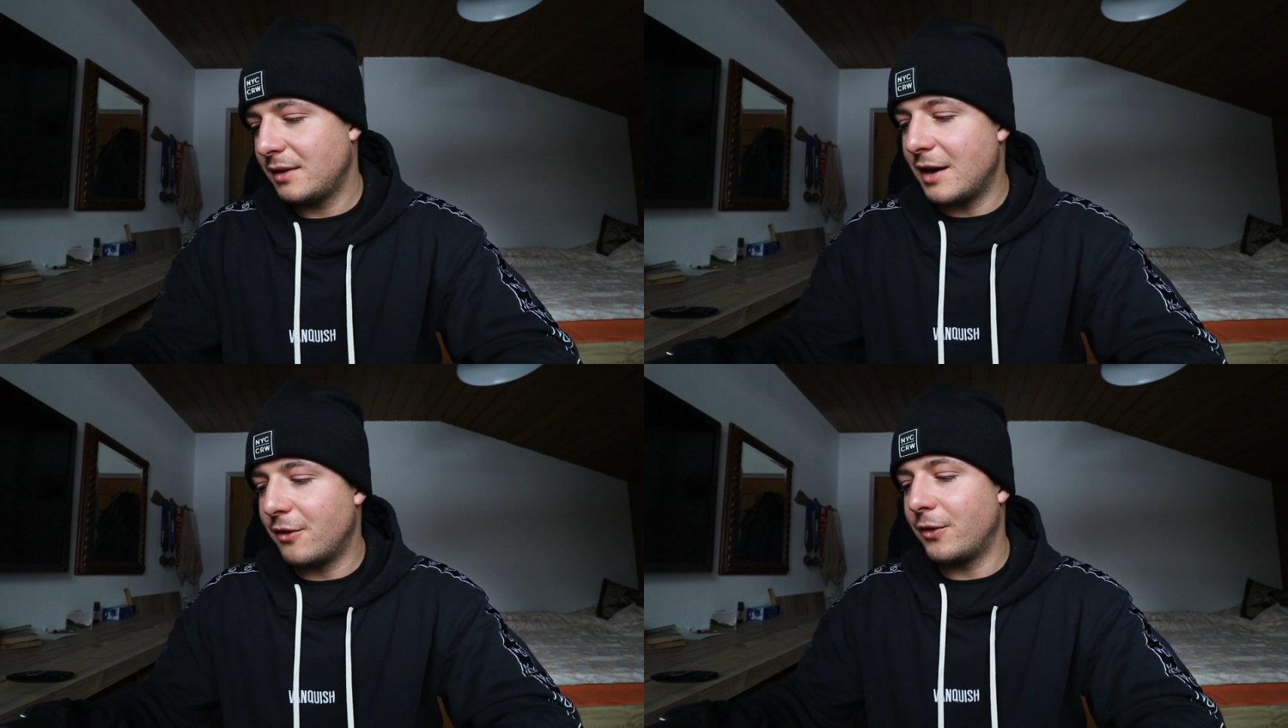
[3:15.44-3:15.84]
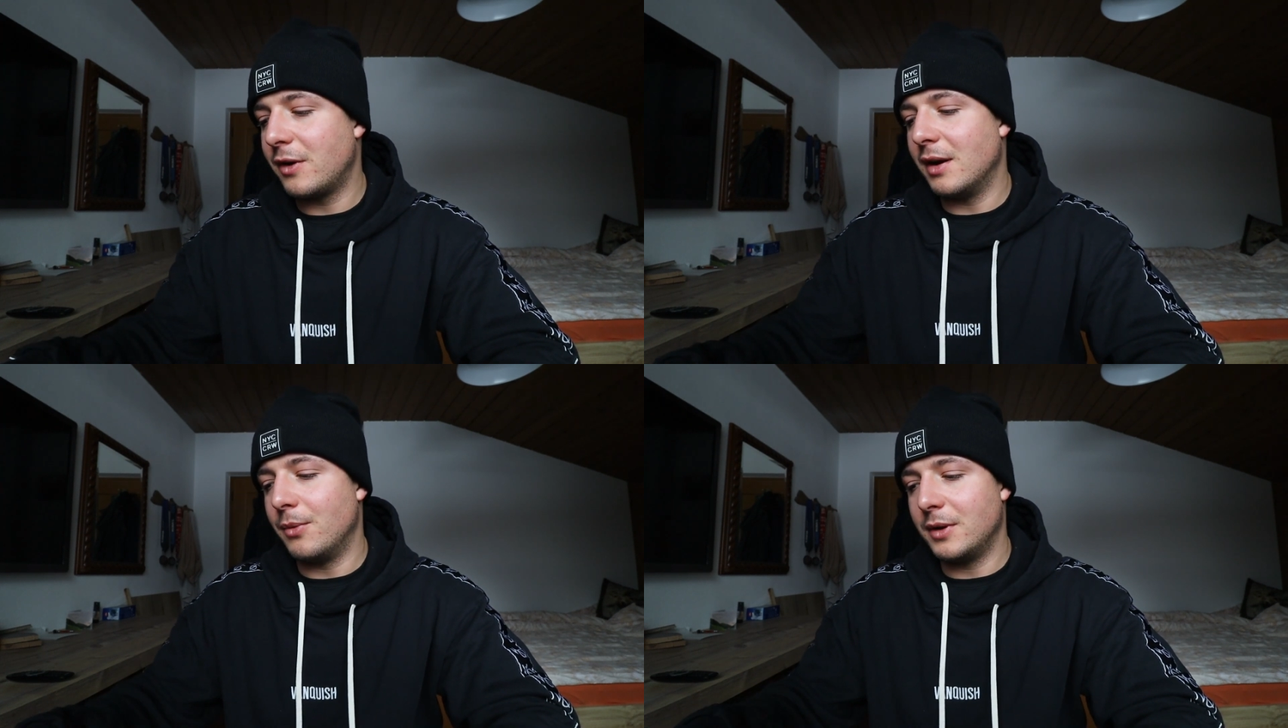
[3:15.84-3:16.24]

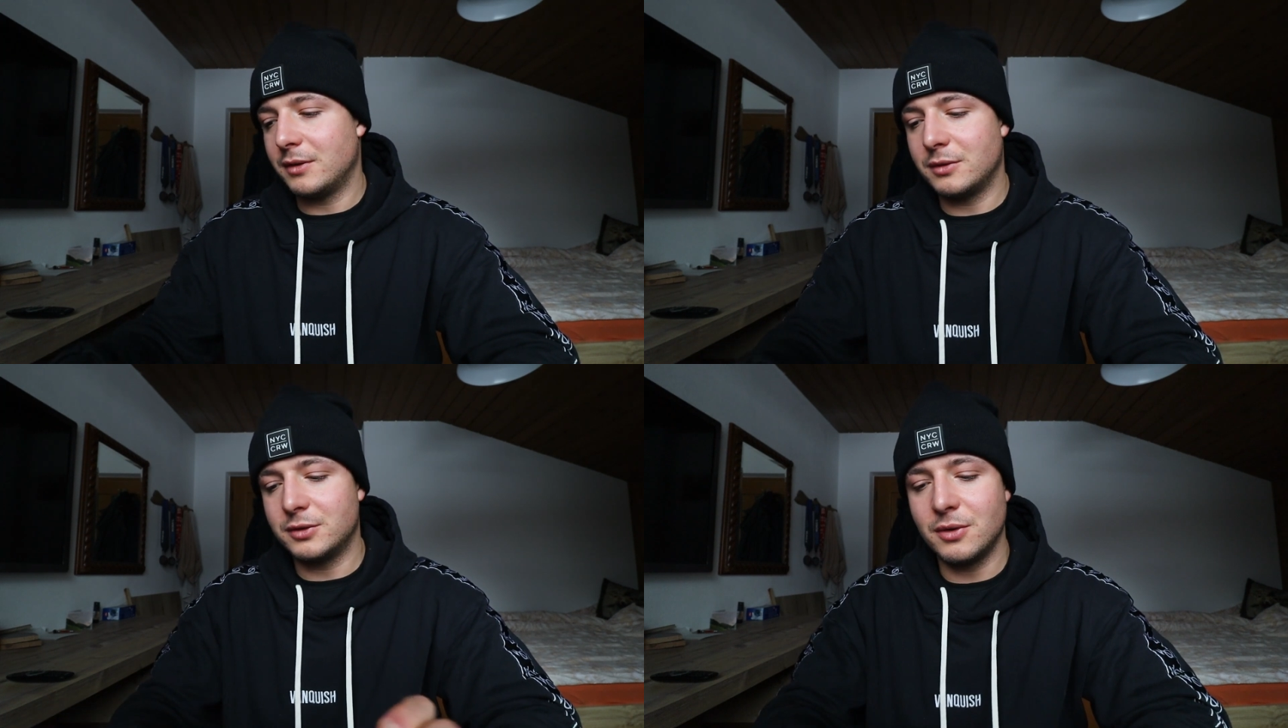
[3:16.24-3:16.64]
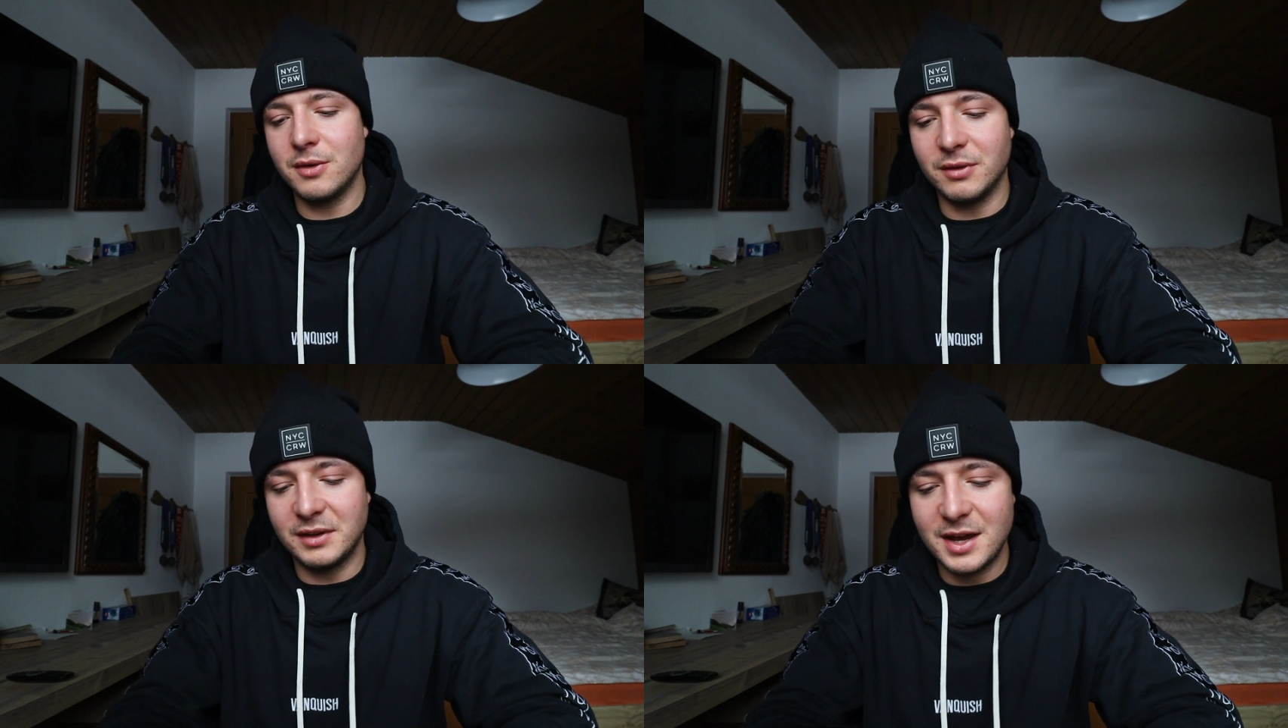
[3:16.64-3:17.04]
therefore I want to show
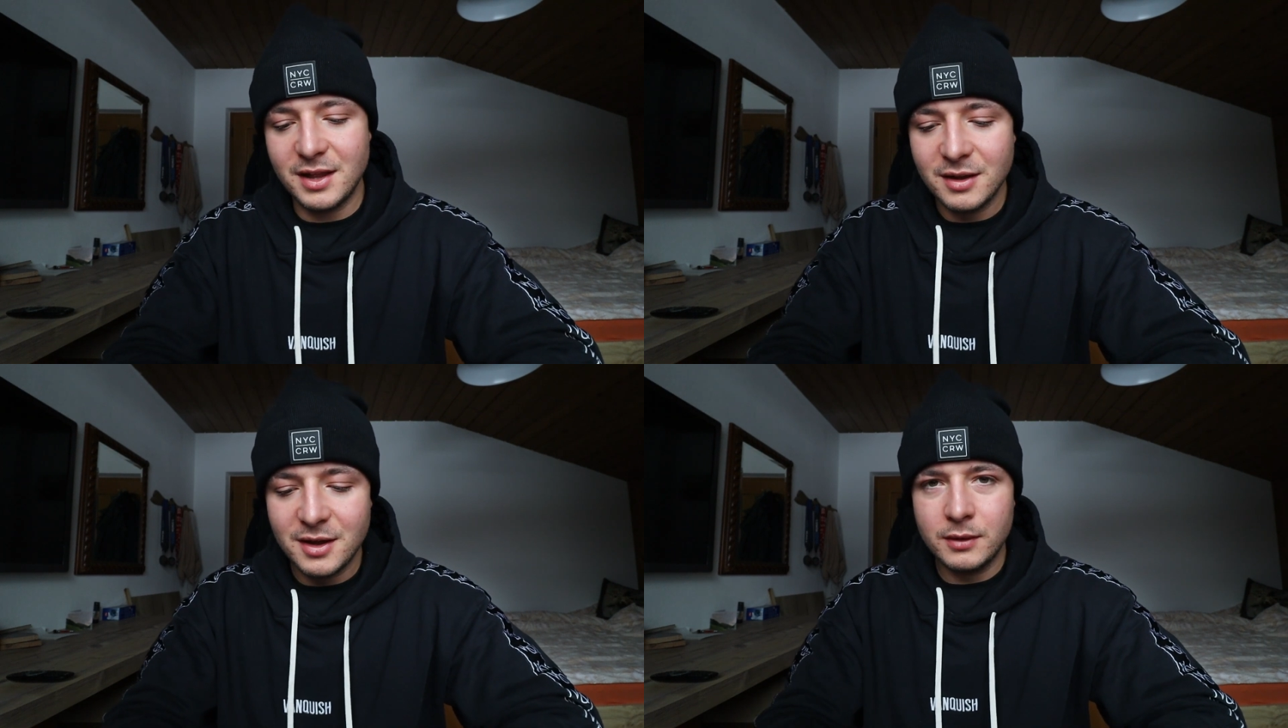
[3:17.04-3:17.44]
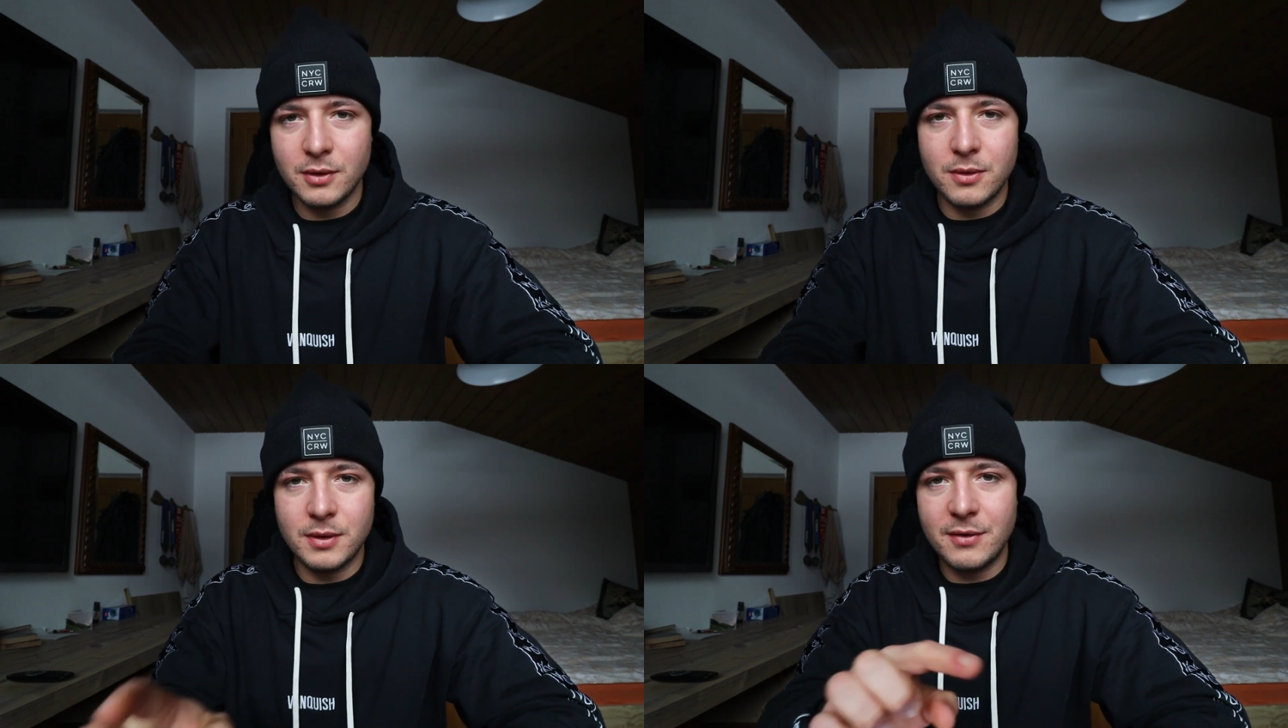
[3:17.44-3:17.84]
you that.
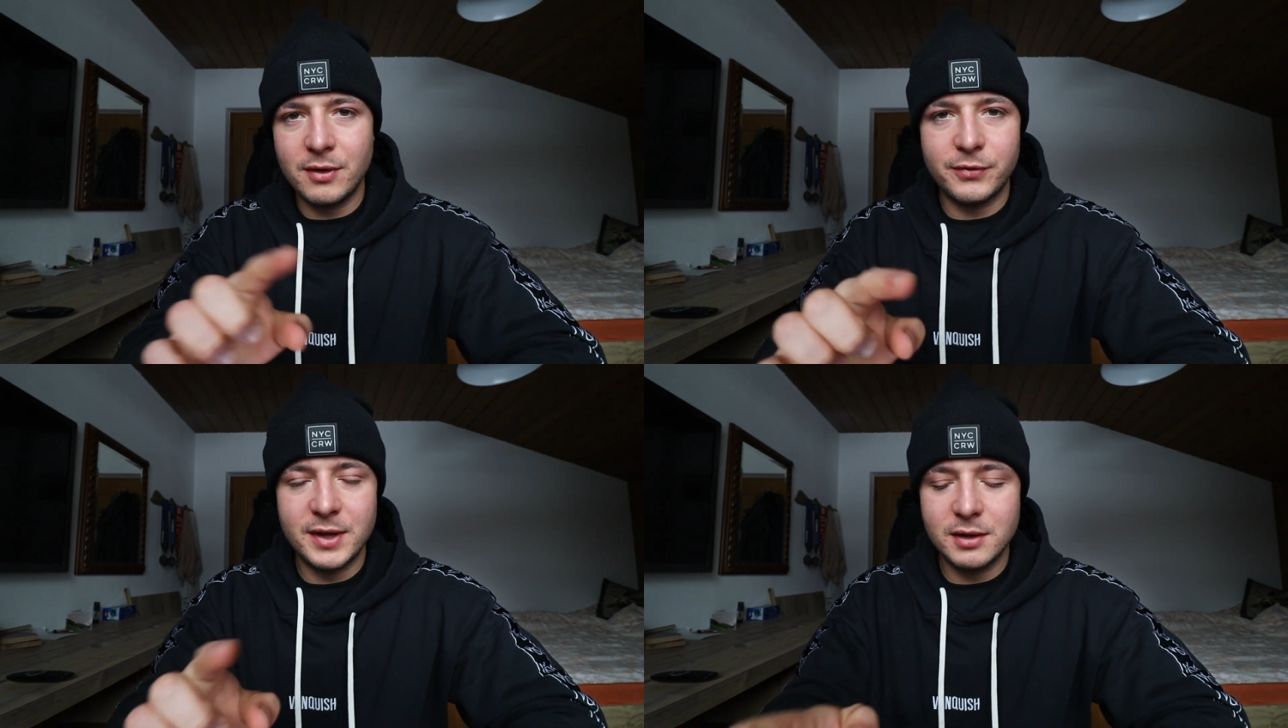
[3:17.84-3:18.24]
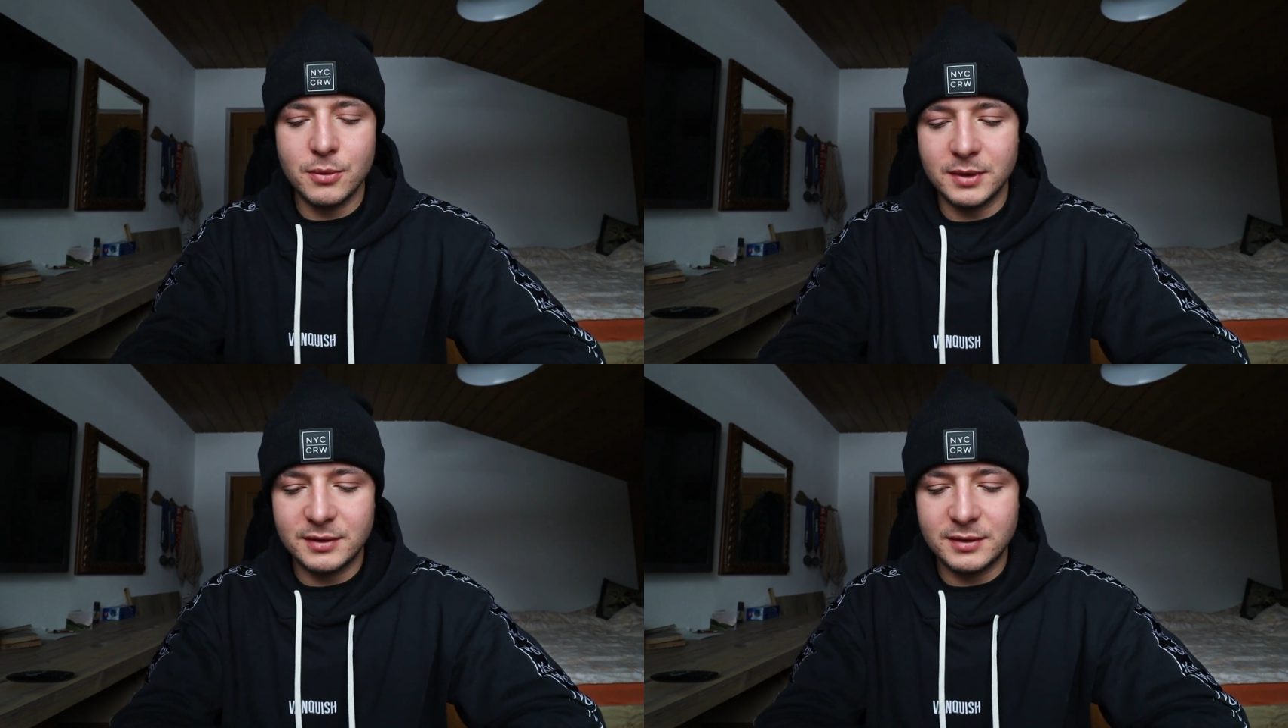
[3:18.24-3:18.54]
So everything you will